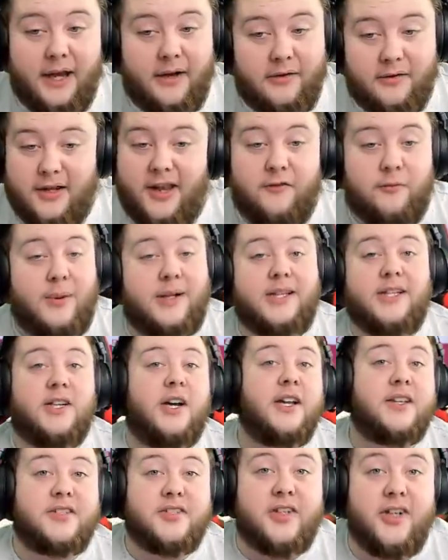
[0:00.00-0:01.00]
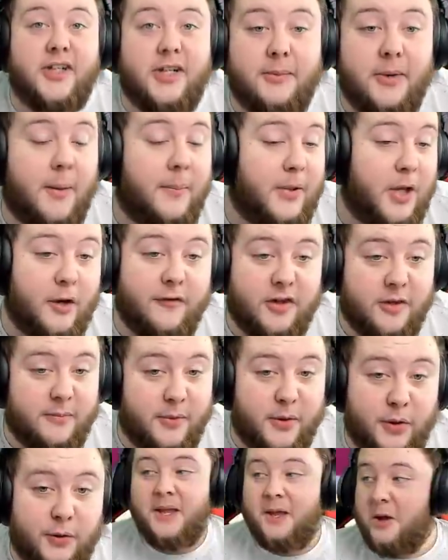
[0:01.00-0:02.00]
and if Man United sign him, I'll be over the
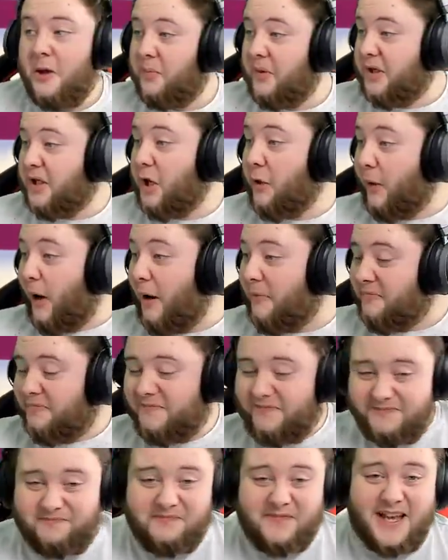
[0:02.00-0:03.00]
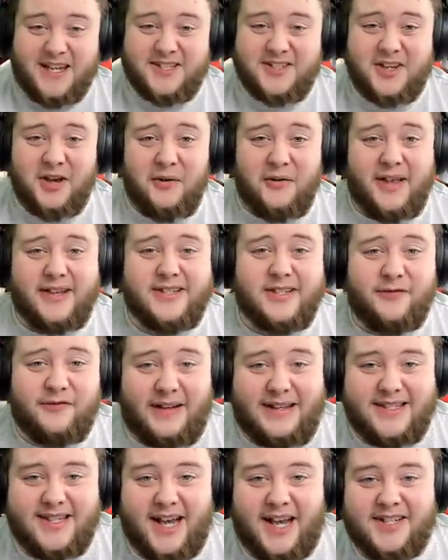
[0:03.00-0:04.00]
moon. But you know what? Let's go. That's a
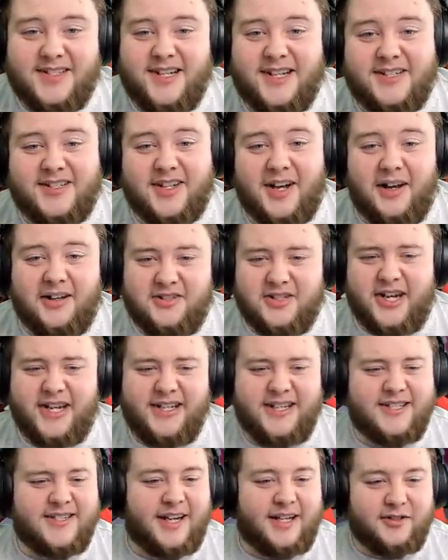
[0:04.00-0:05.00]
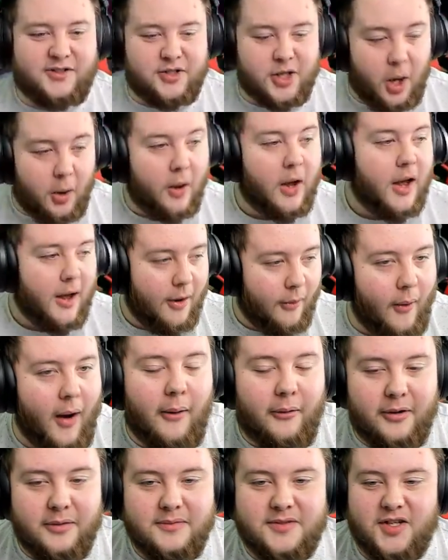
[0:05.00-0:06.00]
fantastic start. Jadon Sancho,
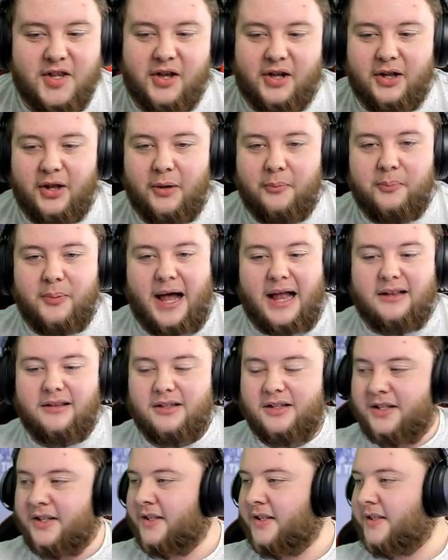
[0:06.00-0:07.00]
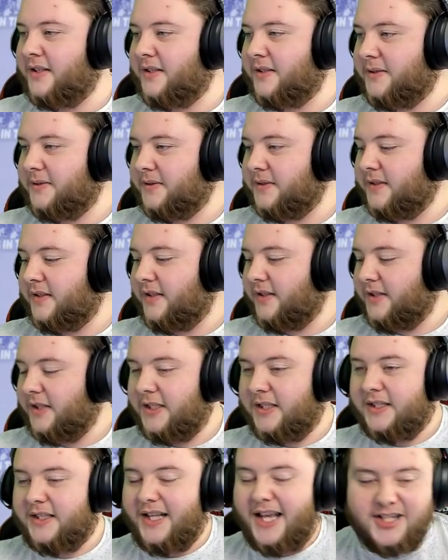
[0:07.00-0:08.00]
welcome to the club, pal.
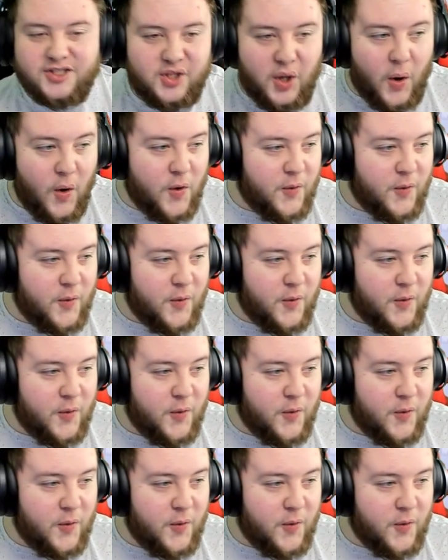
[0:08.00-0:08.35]
Let's go,